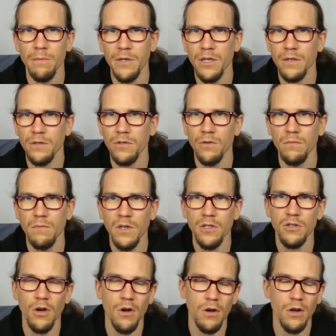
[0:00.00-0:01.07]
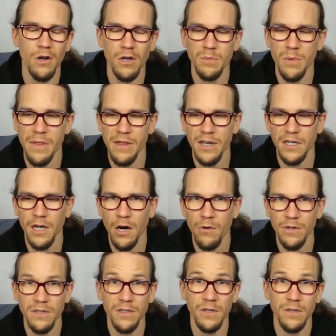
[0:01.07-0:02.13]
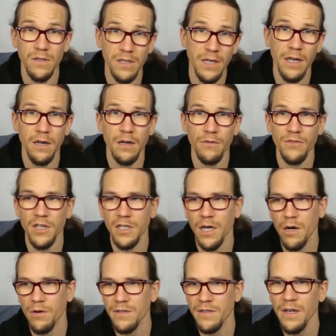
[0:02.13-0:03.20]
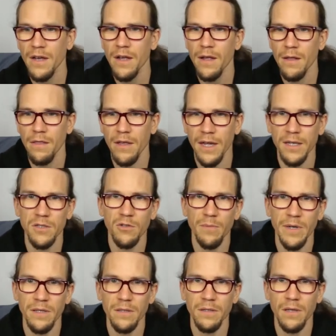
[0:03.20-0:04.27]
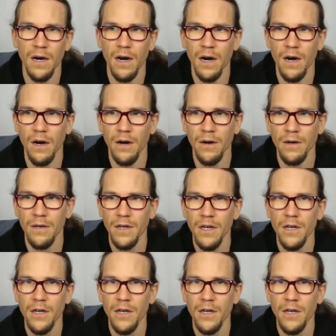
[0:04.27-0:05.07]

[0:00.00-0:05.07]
because you talk a lot with guitarists, you see a lot of guitarists, the instruments are